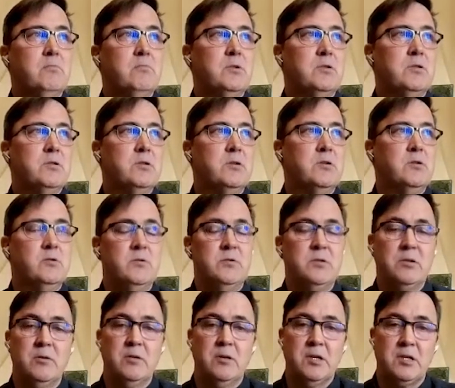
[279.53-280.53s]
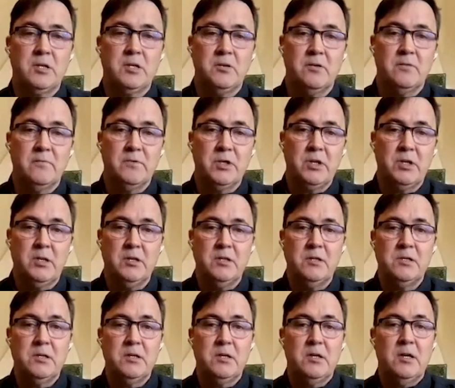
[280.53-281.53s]
just a loose collection of
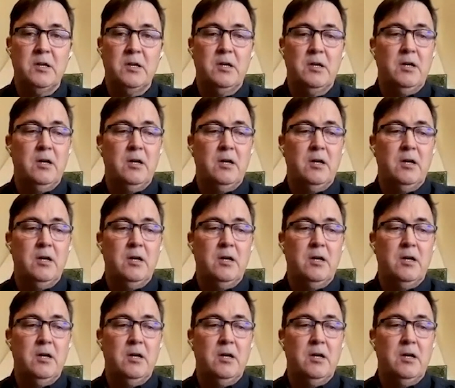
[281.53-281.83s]
chains